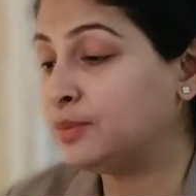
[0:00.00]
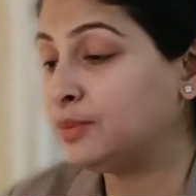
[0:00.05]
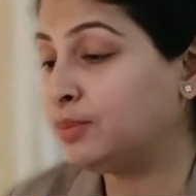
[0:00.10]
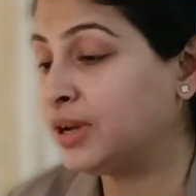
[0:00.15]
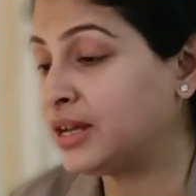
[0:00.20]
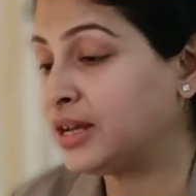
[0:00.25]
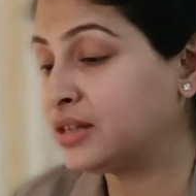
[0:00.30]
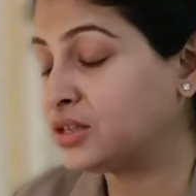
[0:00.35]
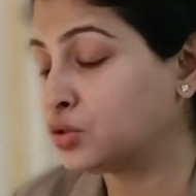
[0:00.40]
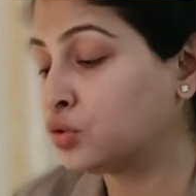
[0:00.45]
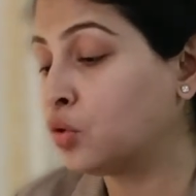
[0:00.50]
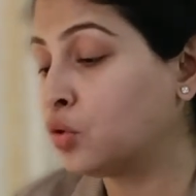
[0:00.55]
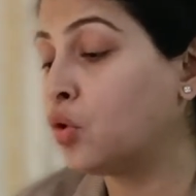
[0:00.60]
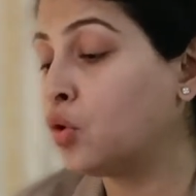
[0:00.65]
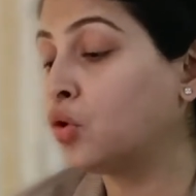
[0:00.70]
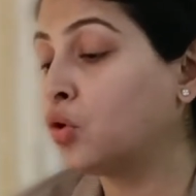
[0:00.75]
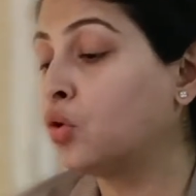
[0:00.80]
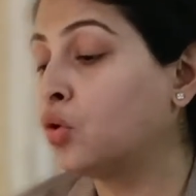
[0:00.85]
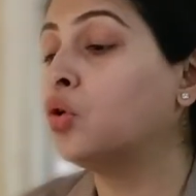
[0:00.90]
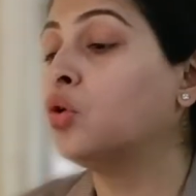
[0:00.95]
plus
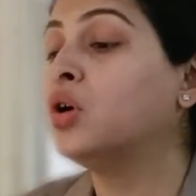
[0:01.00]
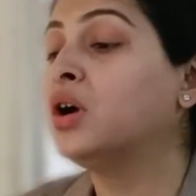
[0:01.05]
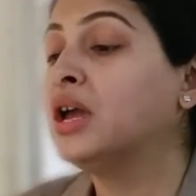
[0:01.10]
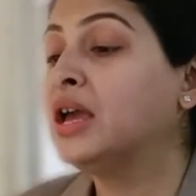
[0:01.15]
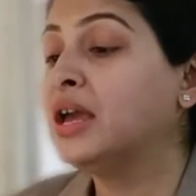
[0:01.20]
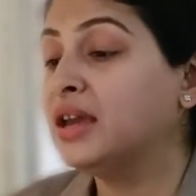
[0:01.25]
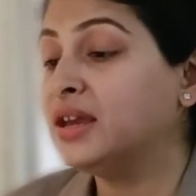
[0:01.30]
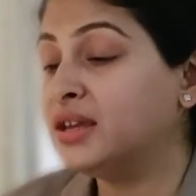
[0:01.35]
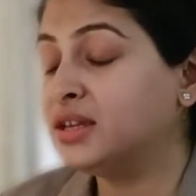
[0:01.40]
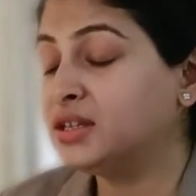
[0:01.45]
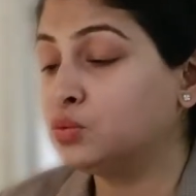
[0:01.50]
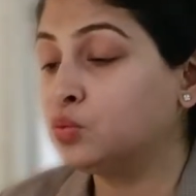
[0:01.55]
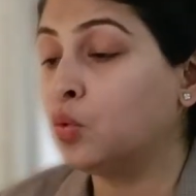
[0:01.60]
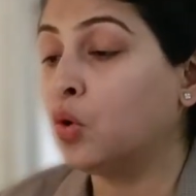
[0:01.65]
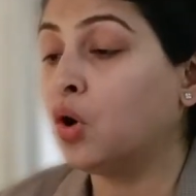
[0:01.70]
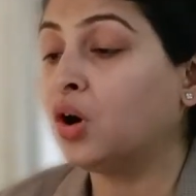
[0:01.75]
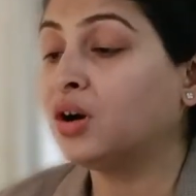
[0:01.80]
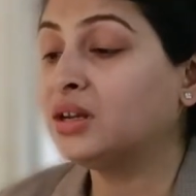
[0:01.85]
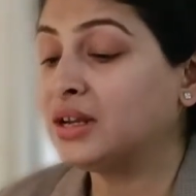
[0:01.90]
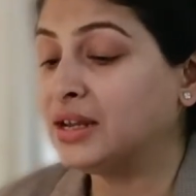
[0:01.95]
cocoa is
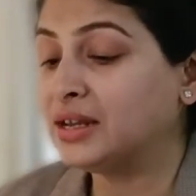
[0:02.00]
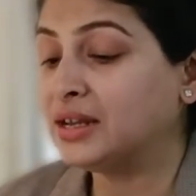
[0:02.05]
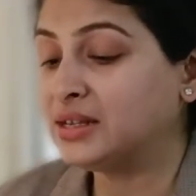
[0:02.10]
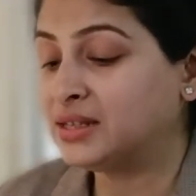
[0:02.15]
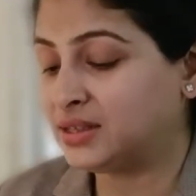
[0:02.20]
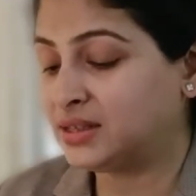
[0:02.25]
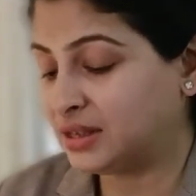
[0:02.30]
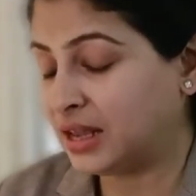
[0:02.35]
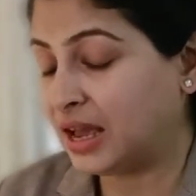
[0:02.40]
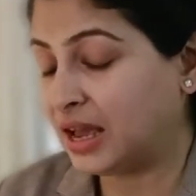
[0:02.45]
what is